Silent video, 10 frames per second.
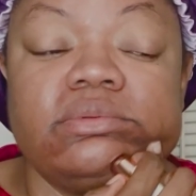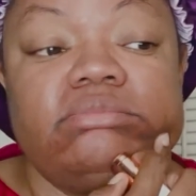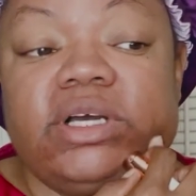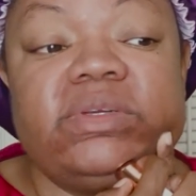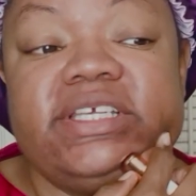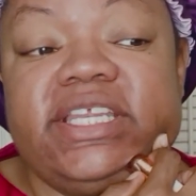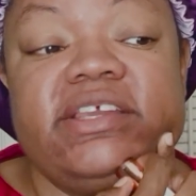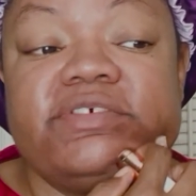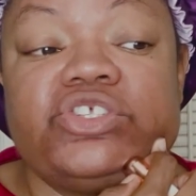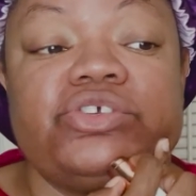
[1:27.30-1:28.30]
I'm a lady
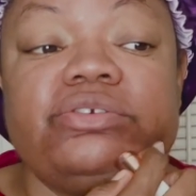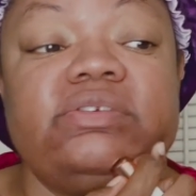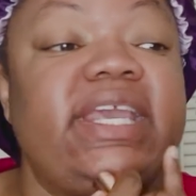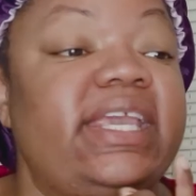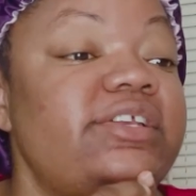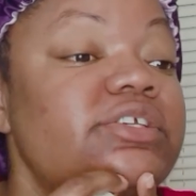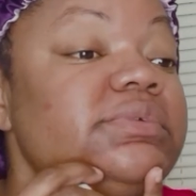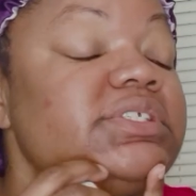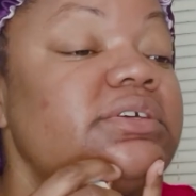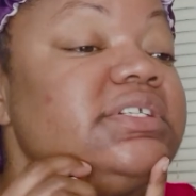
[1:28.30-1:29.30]
of a certain age and we
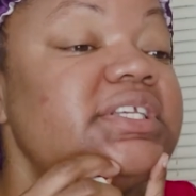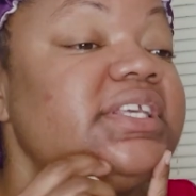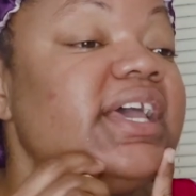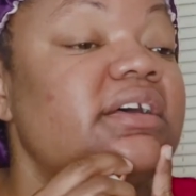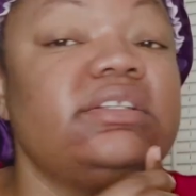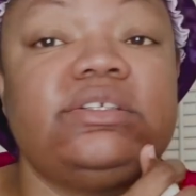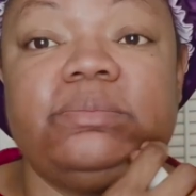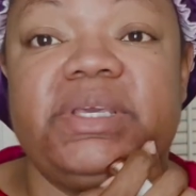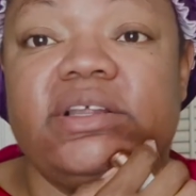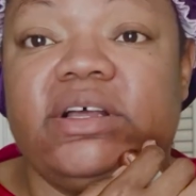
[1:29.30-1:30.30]
start to get a little
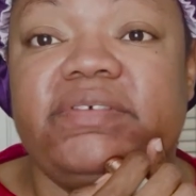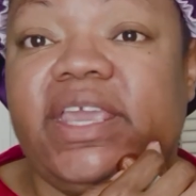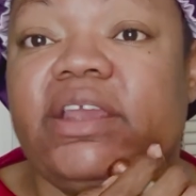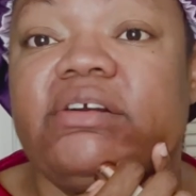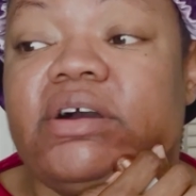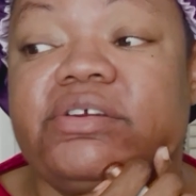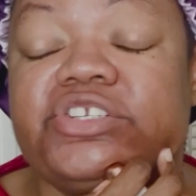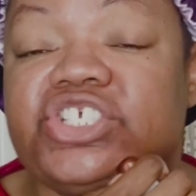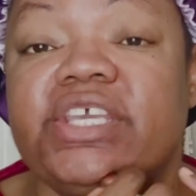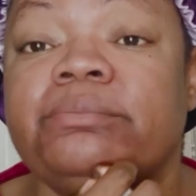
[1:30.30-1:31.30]
bit of hair on our
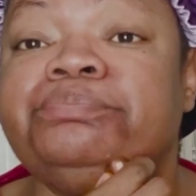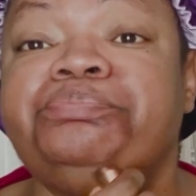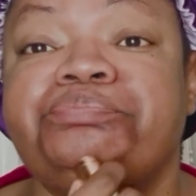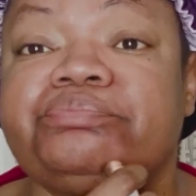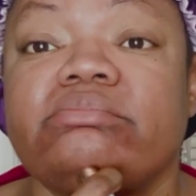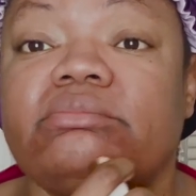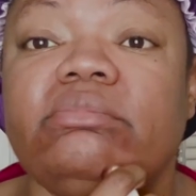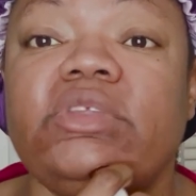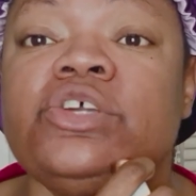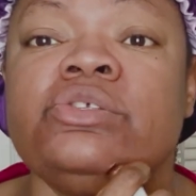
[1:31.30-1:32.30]
chin.
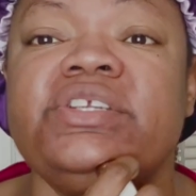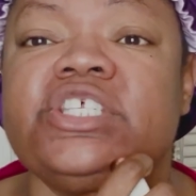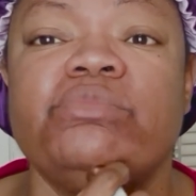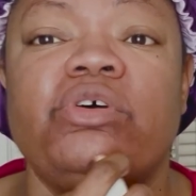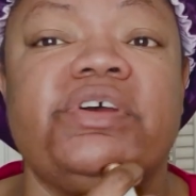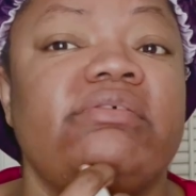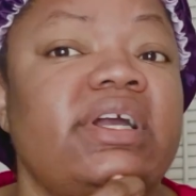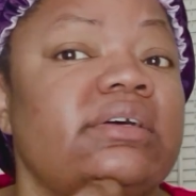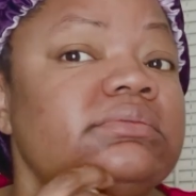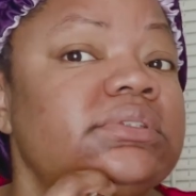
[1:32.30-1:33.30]
So I just move it
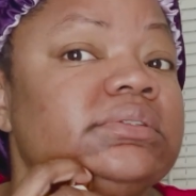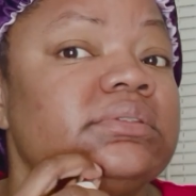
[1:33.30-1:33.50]
around.